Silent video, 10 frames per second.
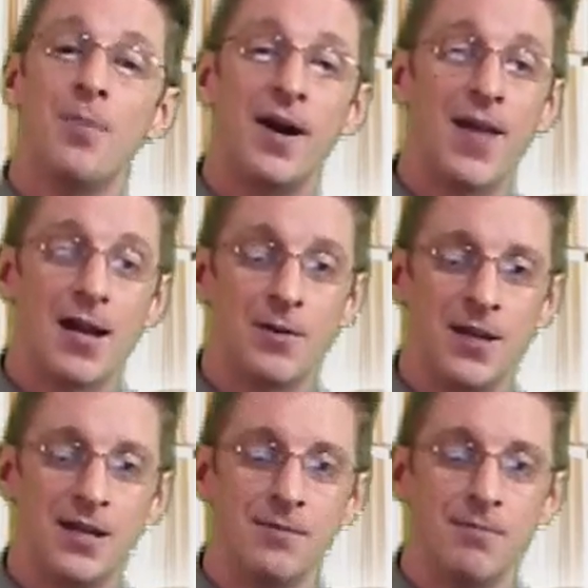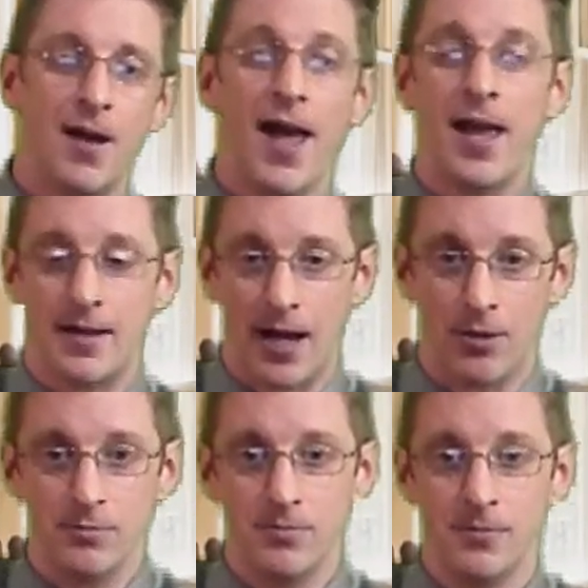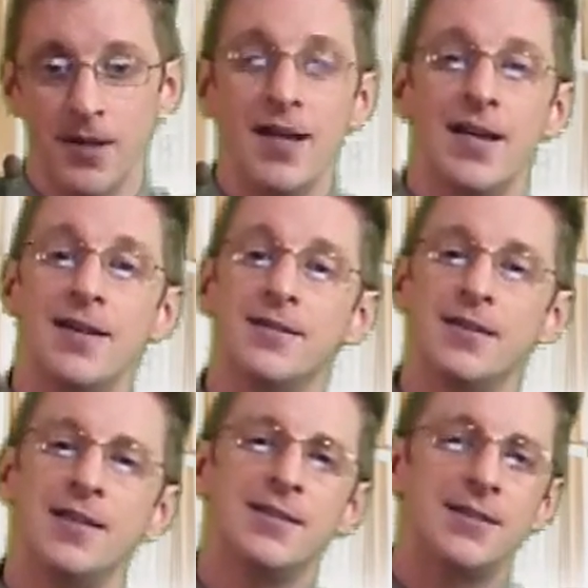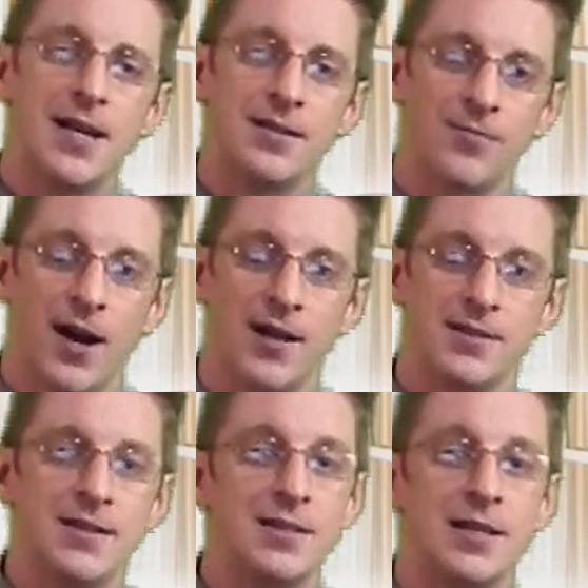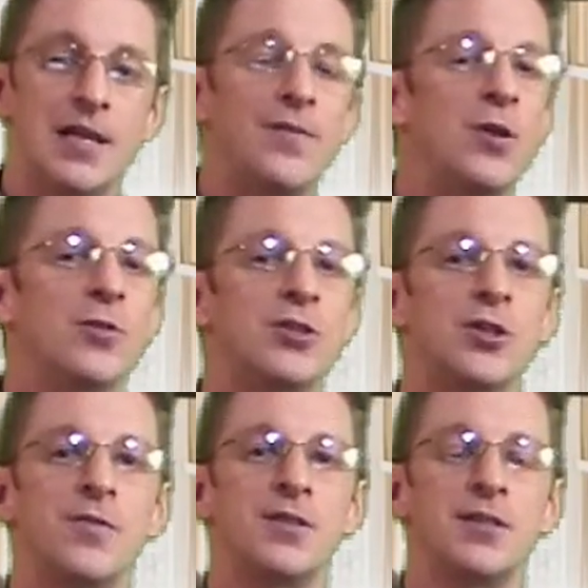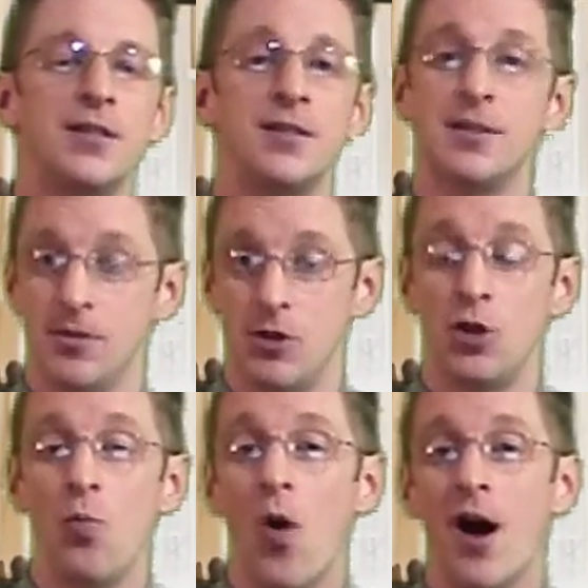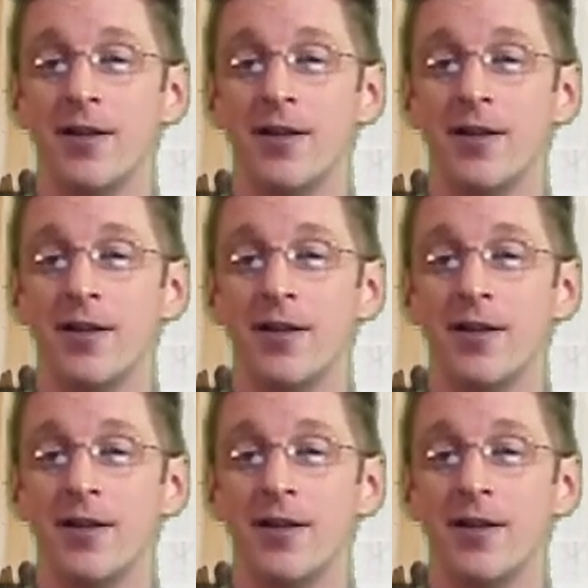and by that I mean a handout, is incentivized to give you the services you